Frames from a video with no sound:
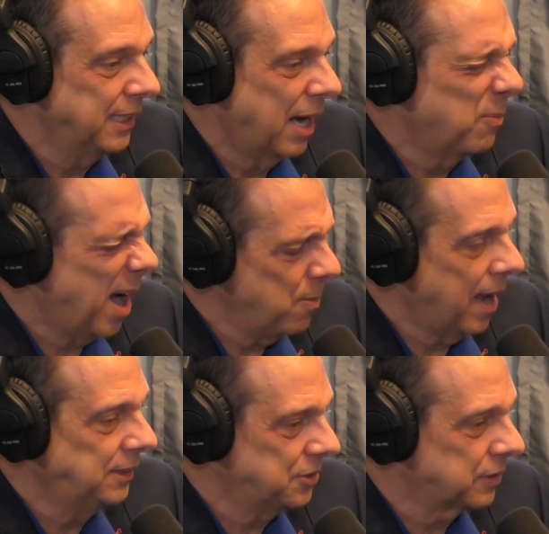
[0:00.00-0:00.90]

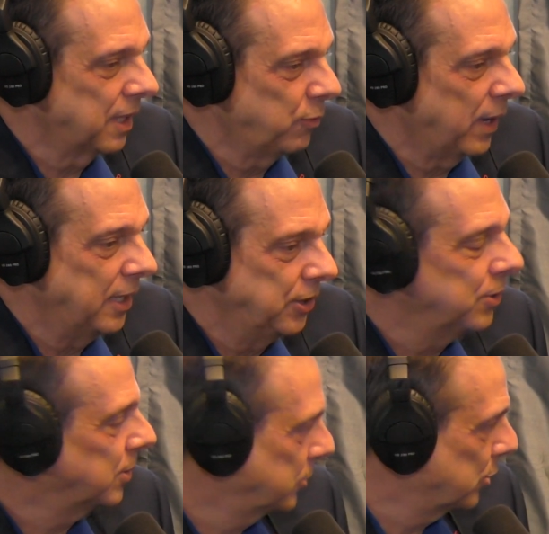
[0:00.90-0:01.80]
I just love what I
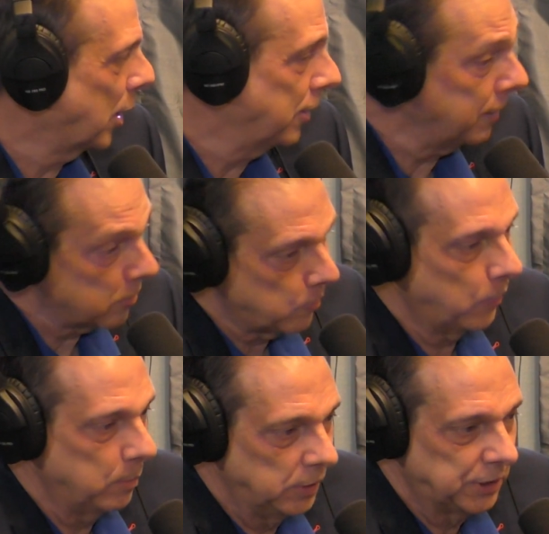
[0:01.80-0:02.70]
do, so I think that's
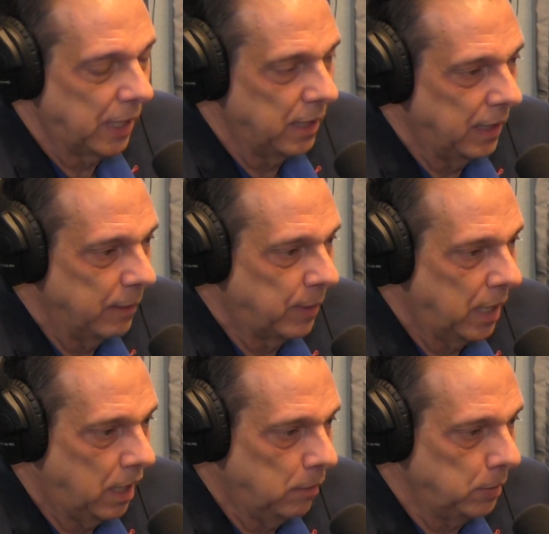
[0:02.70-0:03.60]
pretty much kind of like my
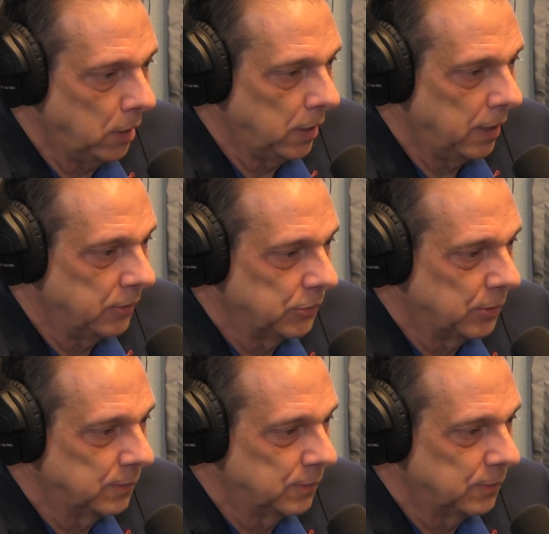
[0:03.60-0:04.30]
hobby, I guess. So